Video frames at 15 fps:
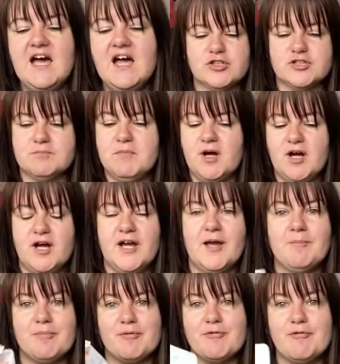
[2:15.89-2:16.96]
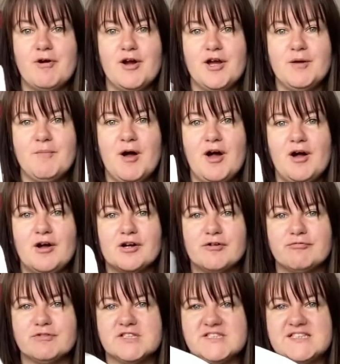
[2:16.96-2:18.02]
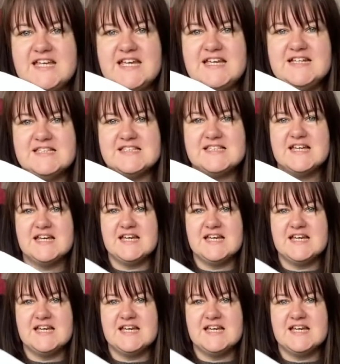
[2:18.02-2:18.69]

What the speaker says: Got my Primark receipt.